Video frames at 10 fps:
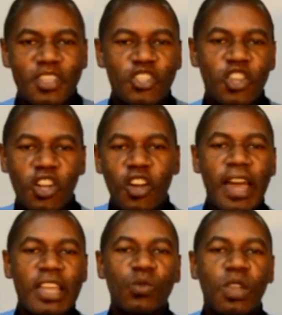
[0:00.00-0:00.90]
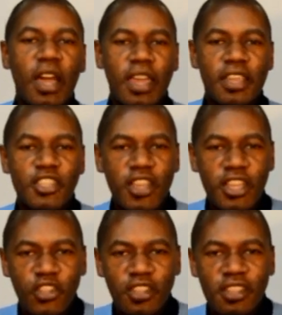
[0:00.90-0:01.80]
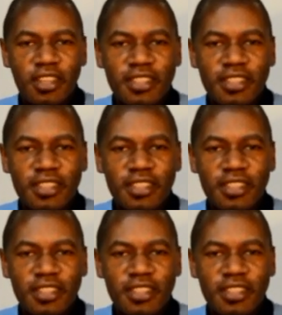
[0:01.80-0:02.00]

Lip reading: Soccer as we like it. Stay tuned.